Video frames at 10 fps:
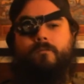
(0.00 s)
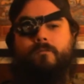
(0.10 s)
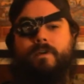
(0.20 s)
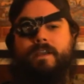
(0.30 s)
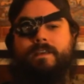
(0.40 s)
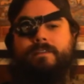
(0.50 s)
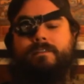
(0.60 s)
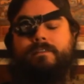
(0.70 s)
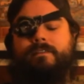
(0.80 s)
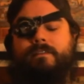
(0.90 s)

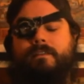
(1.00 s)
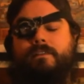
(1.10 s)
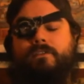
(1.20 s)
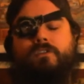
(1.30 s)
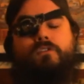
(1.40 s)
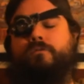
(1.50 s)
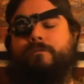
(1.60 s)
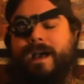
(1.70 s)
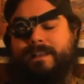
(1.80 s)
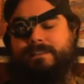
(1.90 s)
With new
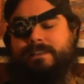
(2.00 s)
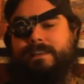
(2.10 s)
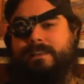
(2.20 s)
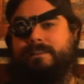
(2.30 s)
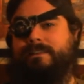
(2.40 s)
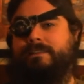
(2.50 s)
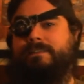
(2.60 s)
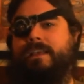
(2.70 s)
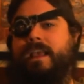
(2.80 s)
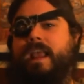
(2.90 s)

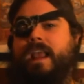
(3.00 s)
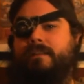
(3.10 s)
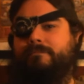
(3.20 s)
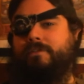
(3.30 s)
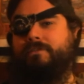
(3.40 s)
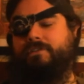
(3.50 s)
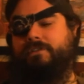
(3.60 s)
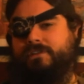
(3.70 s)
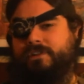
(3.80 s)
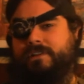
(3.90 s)
vaccines in
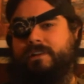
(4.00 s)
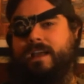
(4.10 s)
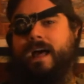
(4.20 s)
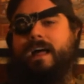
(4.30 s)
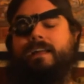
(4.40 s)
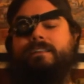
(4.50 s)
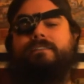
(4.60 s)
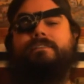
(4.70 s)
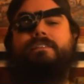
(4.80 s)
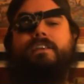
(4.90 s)
production
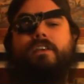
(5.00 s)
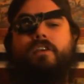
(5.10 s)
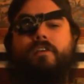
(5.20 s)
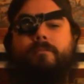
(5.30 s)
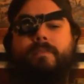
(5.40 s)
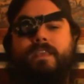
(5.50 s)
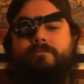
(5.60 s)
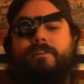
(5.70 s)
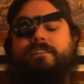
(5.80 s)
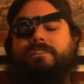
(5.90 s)
and being
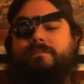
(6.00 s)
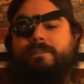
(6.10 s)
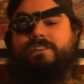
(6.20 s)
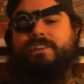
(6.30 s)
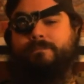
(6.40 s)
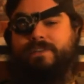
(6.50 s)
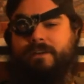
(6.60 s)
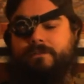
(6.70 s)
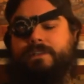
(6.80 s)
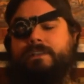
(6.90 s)
ready to be shipped
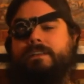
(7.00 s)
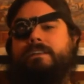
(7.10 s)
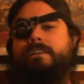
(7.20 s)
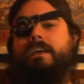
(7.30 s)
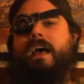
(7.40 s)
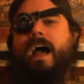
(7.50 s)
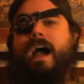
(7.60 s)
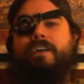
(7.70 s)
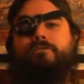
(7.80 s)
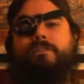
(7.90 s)
out,
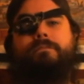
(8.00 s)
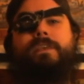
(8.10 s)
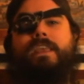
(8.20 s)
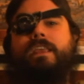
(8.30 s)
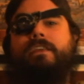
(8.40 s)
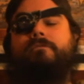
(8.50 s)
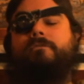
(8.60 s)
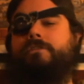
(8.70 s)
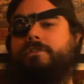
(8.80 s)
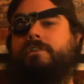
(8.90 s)
and with me
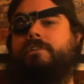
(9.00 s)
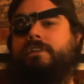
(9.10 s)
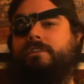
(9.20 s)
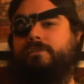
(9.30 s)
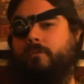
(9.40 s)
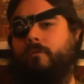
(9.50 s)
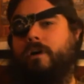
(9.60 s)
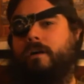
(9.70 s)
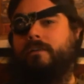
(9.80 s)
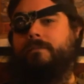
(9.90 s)
returning to
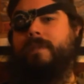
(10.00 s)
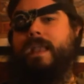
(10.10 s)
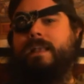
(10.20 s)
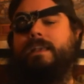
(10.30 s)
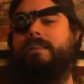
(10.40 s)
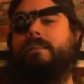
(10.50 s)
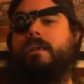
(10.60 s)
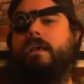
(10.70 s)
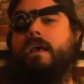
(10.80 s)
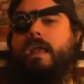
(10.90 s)
work, making
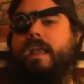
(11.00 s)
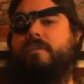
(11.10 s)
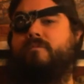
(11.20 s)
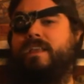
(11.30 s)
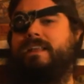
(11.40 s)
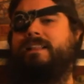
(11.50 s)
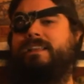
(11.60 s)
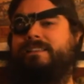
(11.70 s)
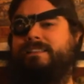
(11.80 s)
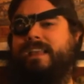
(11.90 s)
a weekly
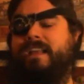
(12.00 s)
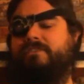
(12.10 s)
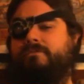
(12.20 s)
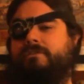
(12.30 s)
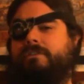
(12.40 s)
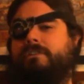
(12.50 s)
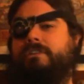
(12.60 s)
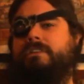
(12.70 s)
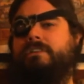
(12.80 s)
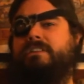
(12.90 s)
schedule
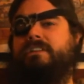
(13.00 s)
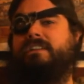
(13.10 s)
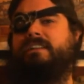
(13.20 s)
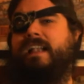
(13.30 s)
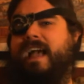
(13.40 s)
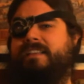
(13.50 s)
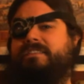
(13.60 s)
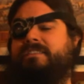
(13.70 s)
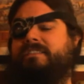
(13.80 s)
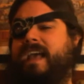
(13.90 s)

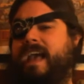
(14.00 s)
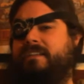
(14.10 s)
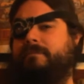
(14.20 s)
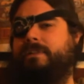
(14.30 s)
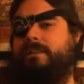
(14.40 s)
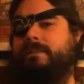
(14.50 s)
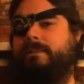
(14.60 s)
less tenable,